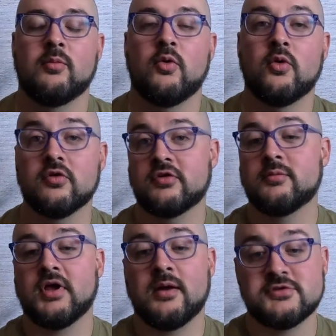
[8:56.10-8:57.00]
Or
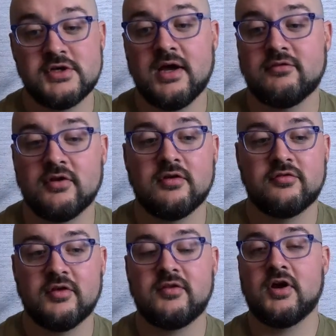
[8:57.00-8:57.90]
sometimes you have to
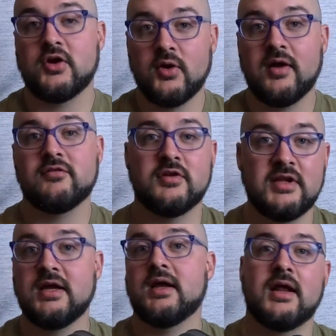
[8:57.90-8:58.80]
sit there and you have to
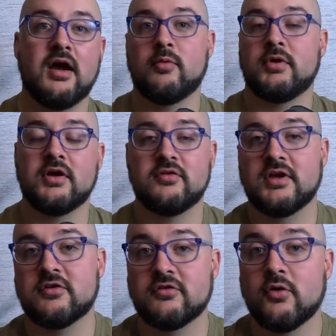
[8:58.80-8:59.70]
dig it out because it
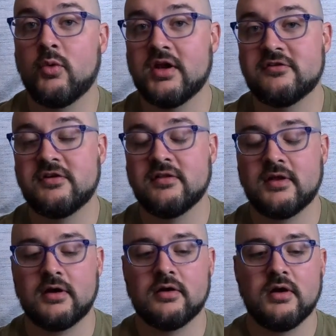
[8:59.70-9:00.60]
gets so wedged in
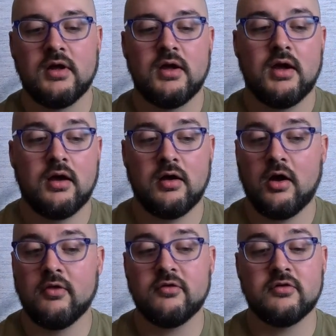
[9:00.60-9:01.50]
there.
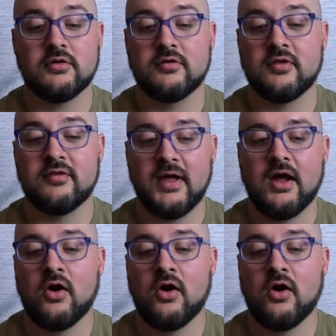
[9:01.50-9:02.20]
Other than that,